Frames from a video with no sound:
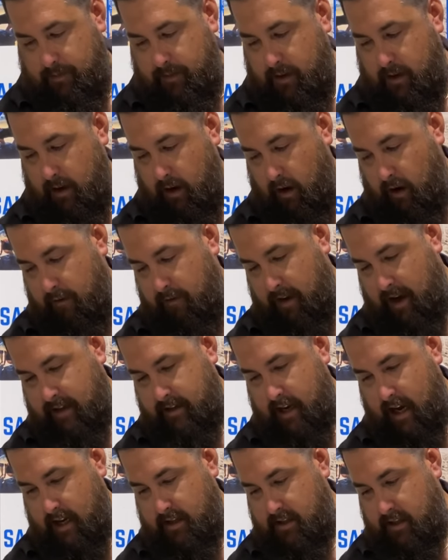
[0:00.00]
you know,
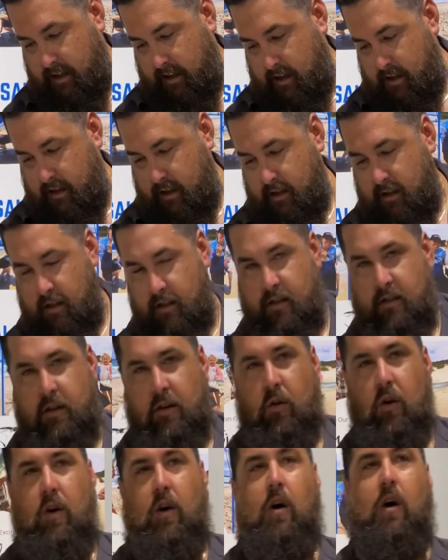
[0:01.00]
fantastic conditions, you